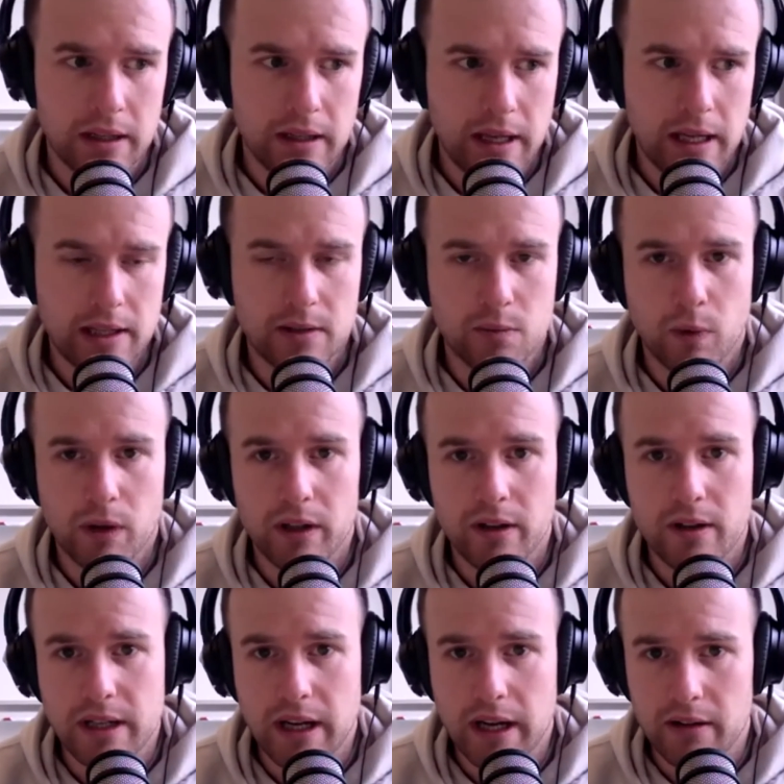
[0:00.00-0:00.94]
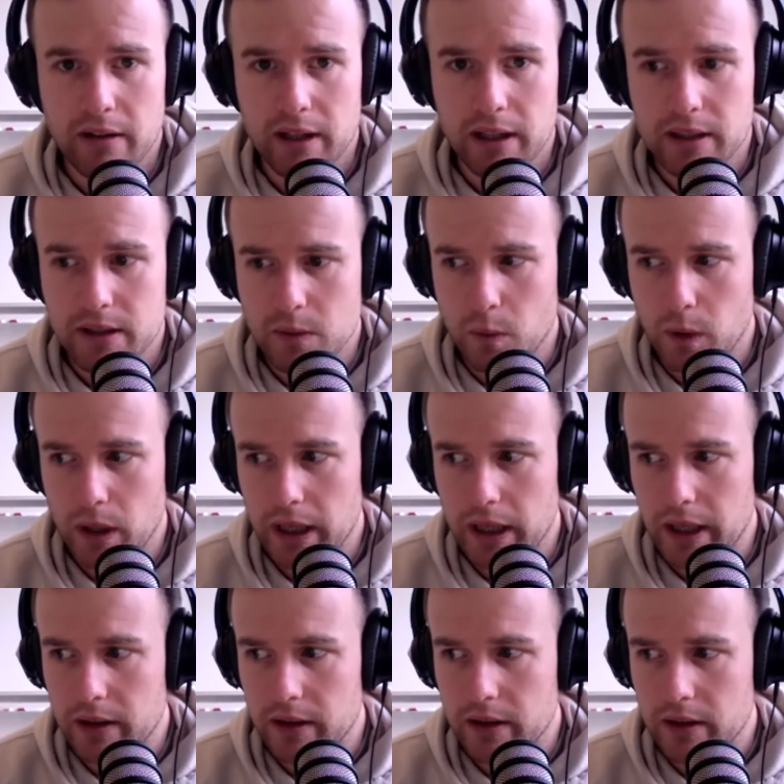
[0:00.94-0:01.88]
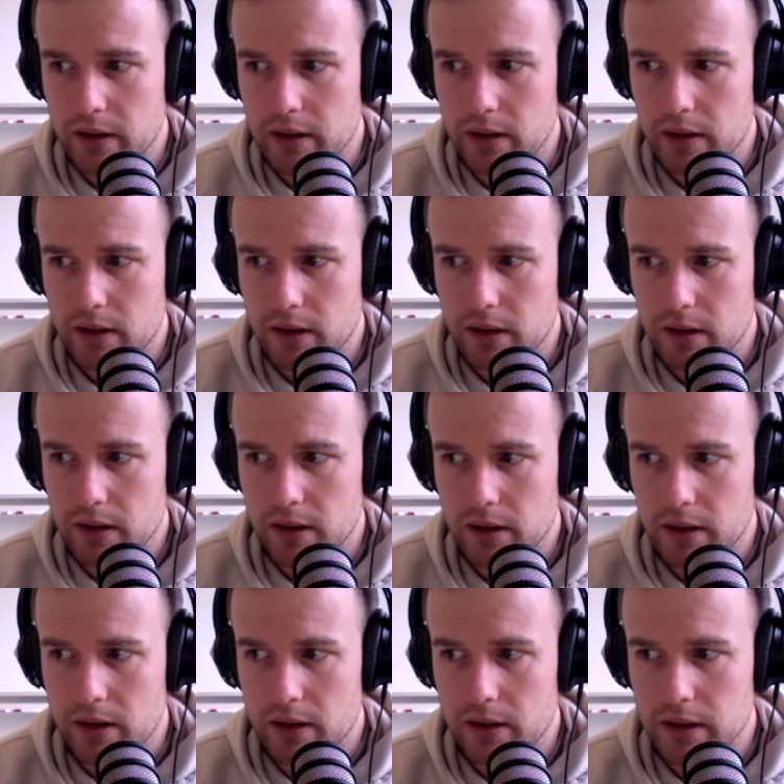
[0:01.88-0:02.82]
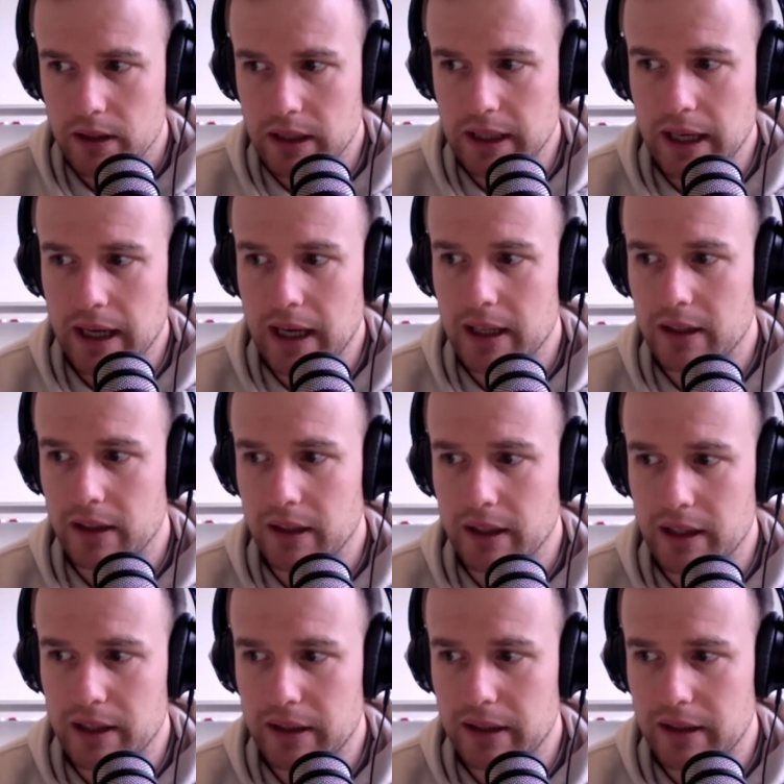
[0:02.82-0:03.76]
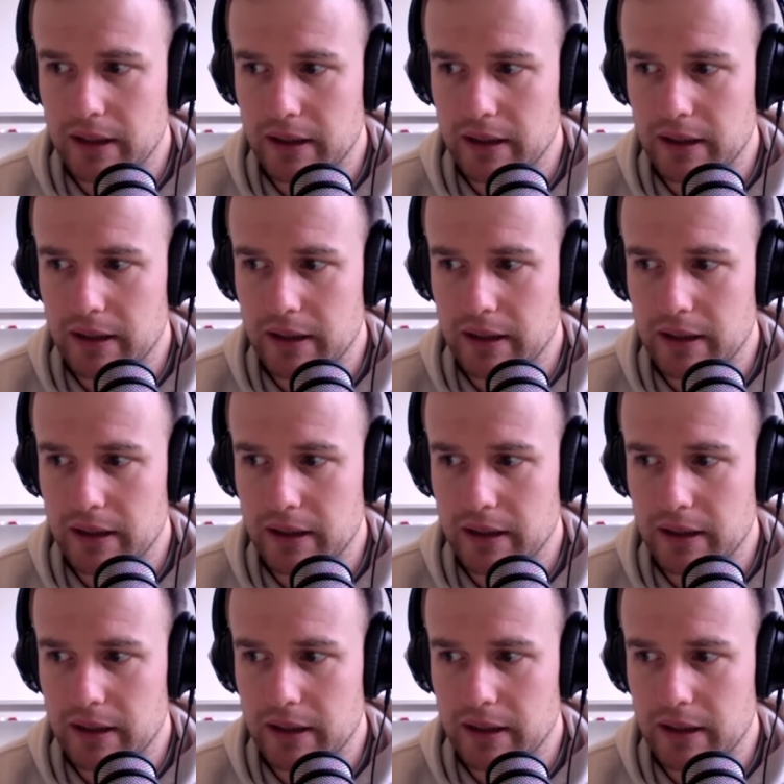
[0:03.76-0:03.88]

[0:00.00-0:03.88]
It's one of those areas where you can't let